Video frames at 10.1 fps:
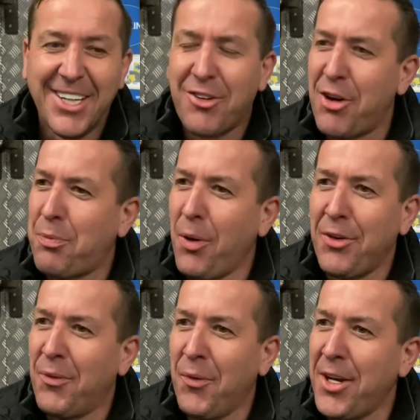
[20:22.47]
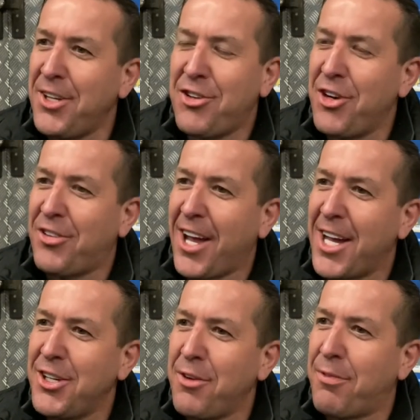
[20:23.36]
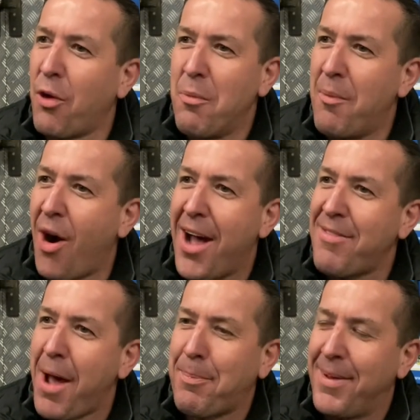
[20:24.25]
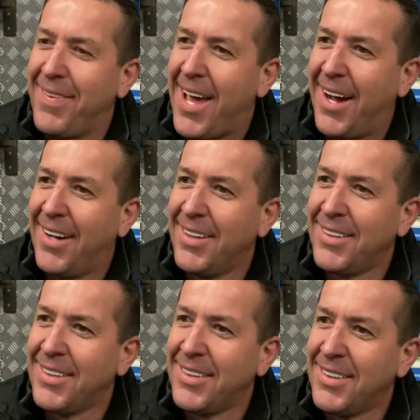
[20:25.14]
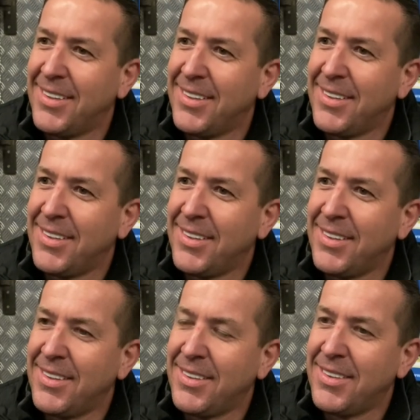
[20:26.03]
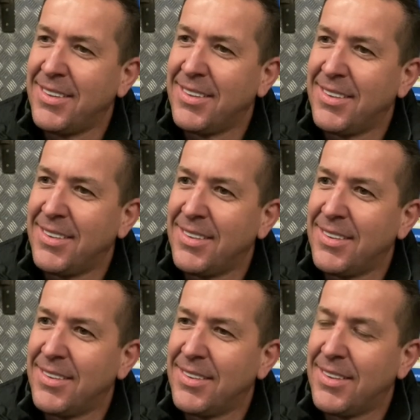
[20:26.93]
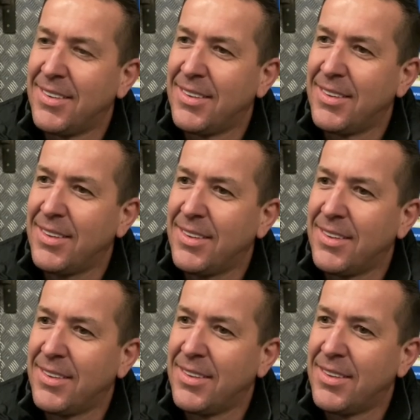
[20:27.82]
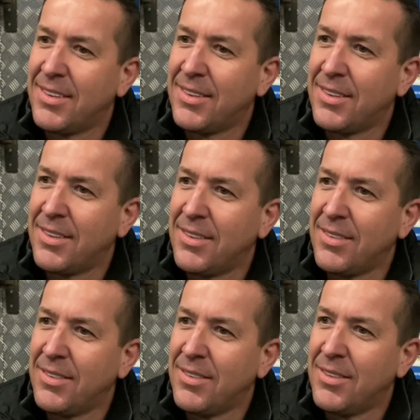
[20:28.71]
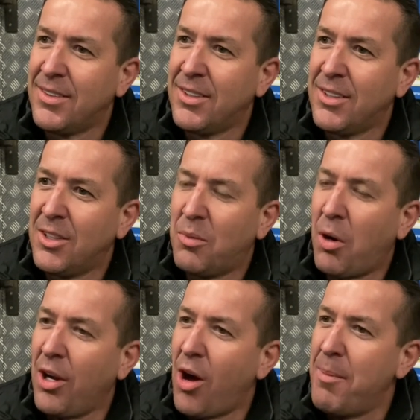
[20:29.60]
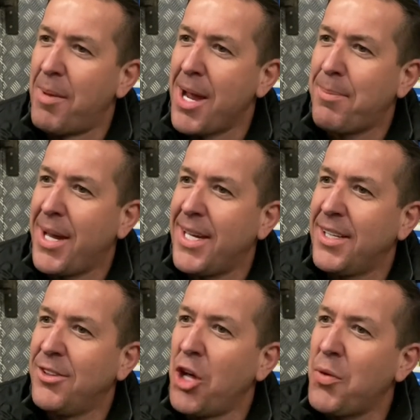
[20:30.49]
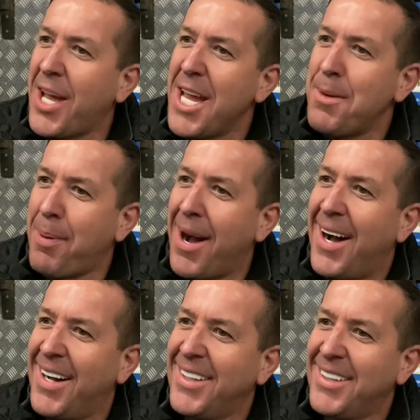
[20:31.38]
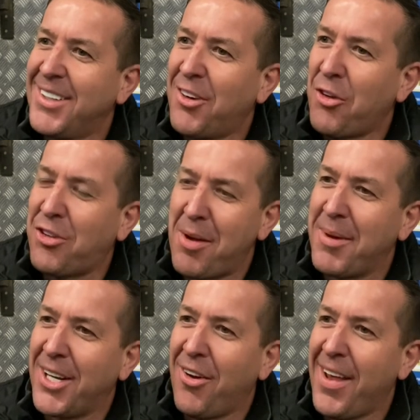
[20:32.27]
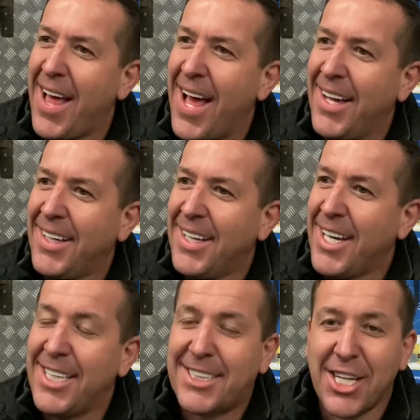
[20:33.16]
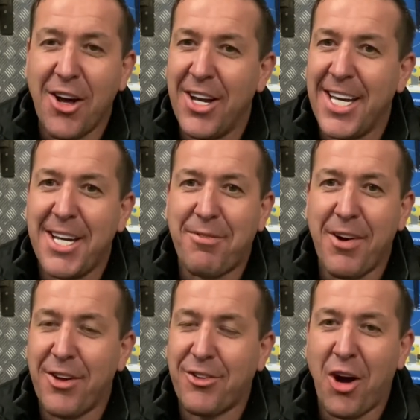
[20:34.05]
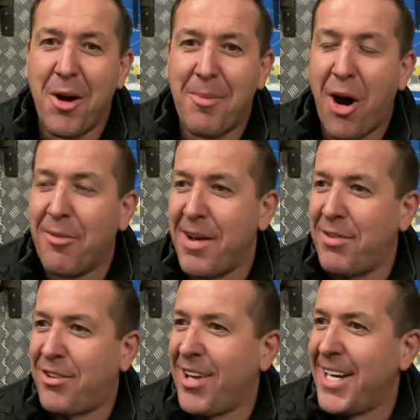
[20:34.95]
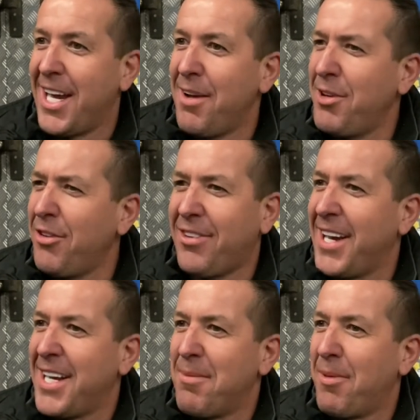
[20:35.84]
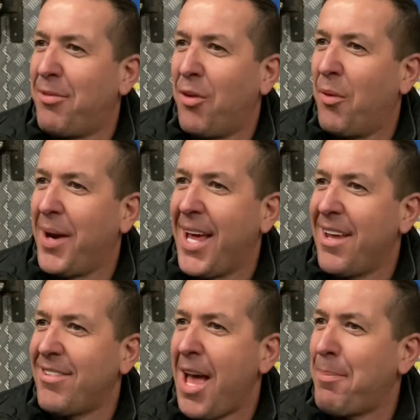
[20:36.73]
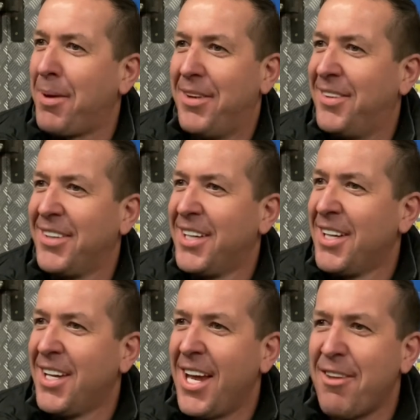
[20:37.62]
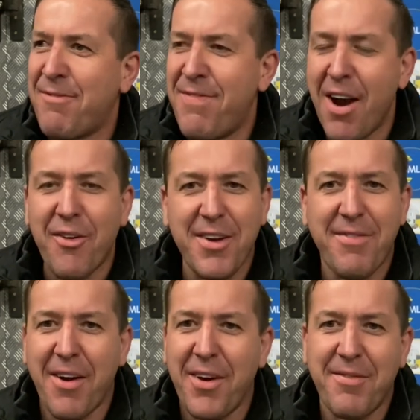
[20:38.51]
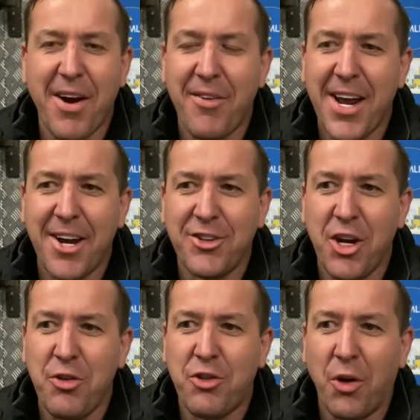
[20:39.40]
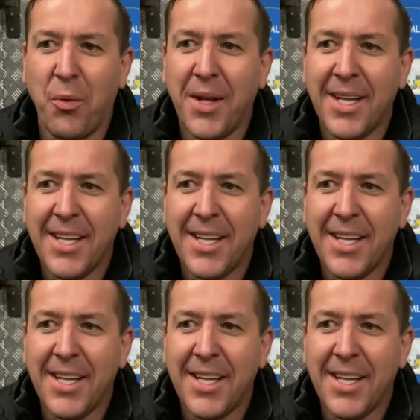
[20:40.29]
Chris, what what did you say you thought might have happened there? I think probably when he's changed his address, he's uh, ticked the wrong box. What, like maybe new, new keeper new or something like that? It's certainly the first time I've ever seen it. Have you seen it before where that's no. happened? is very, very, very unusual.